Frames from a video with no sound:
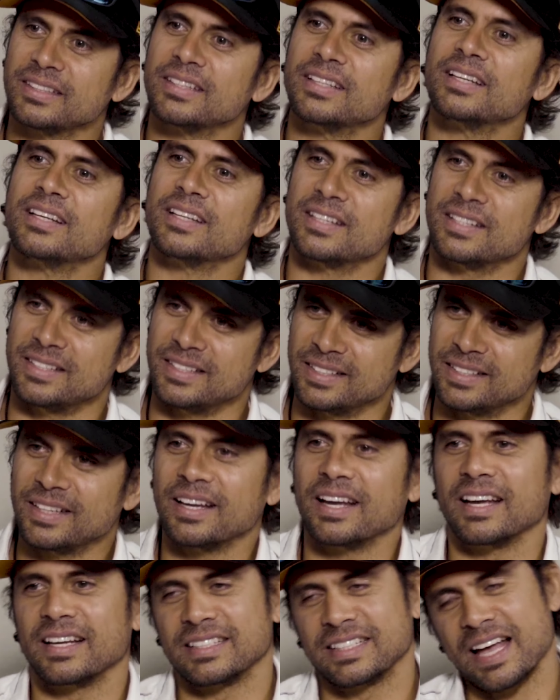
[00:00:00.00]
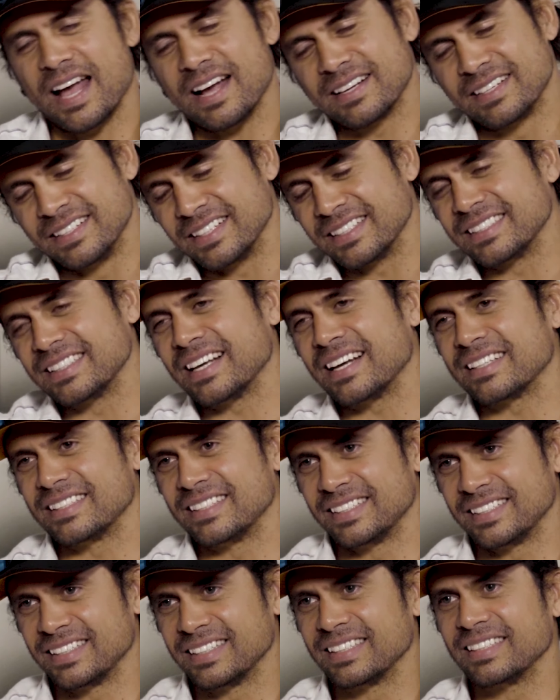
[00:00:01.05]
have to try. I don't exactly, know. I've exactly. never
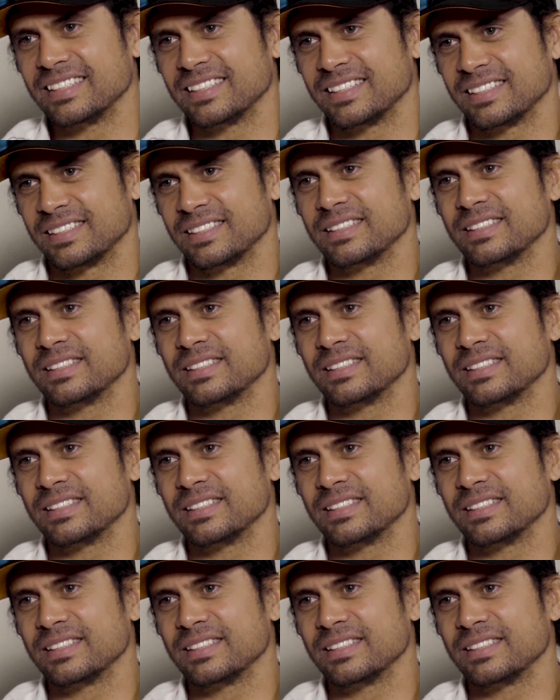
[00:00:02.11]
seen this happen